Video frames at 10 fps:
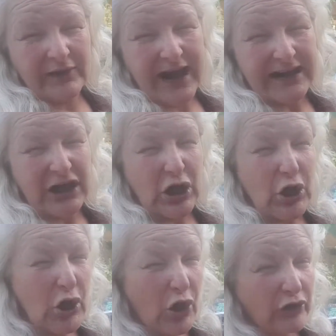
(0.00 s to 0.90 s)
I had a
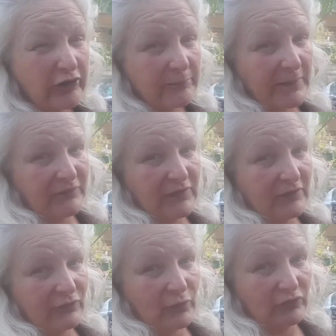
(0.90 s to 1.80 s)
lot of
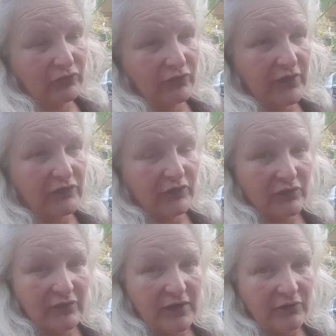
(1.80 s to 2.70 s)
butternut squash because I took the
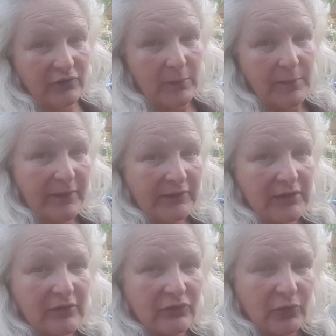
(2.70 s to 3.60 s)
seeds from a
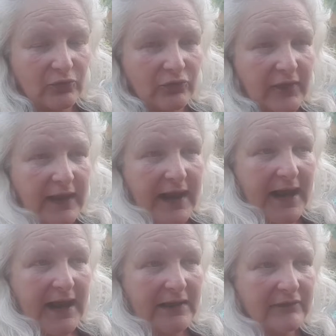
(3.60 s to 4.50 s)
butternut squash that I
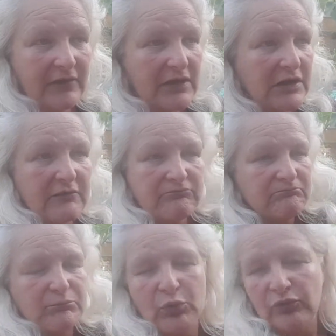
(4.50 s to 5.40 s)
had
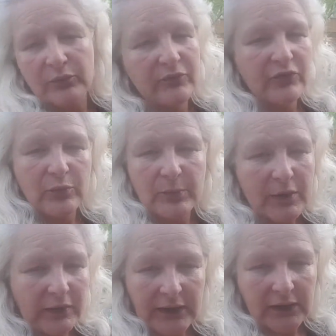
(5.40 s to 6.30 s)
bought from the
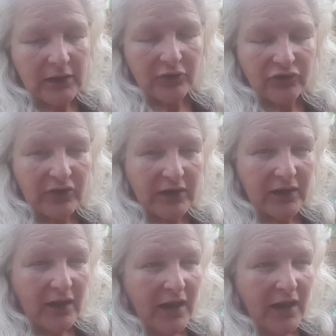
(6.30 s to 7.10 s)
supermarket last year.